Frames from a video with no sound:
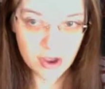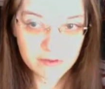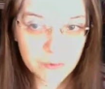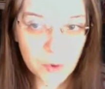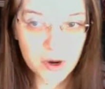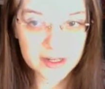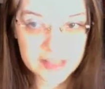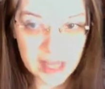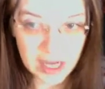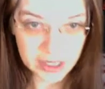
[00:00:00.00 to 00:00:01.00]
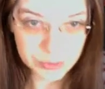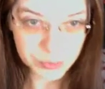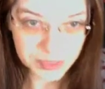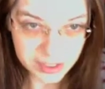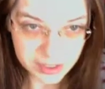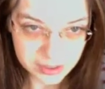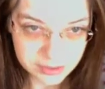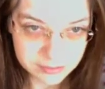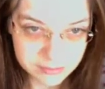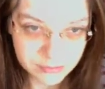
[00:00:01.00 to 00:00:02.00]
for an entire week.
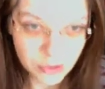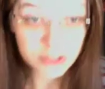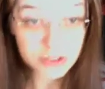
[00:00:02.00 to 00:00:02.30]
So